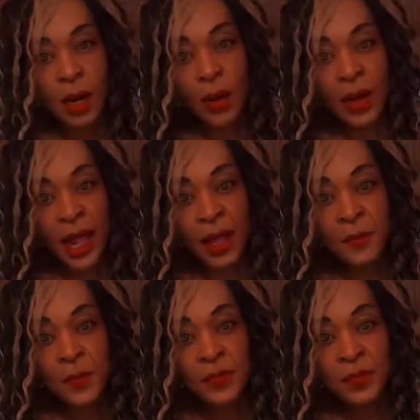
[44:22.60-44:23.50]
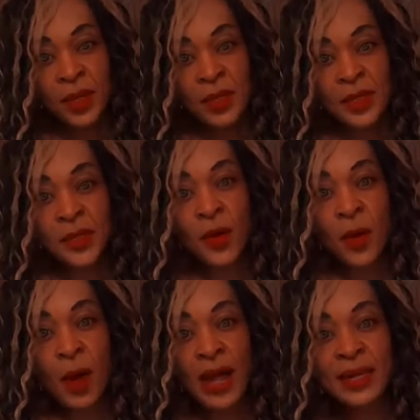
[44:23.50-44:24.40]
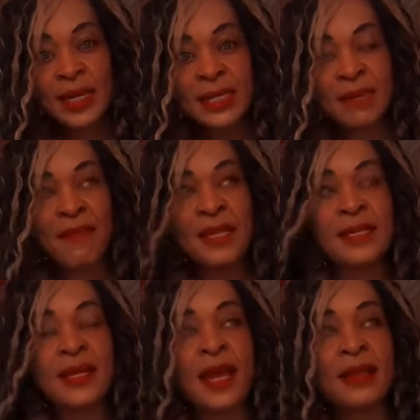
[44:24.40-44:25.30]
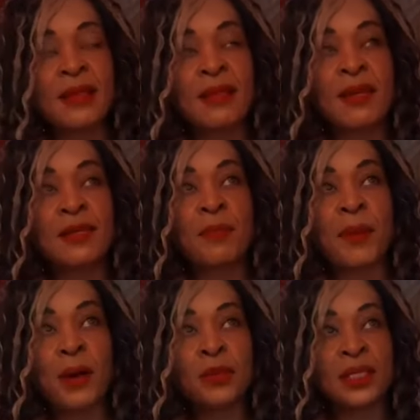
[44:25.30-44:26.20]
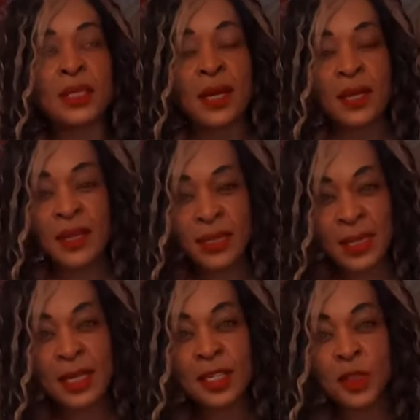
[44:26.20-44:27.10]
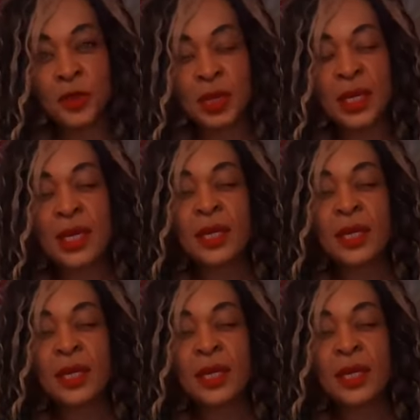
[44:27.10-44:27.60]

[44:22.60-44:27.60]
okay so at least if i say things about this industry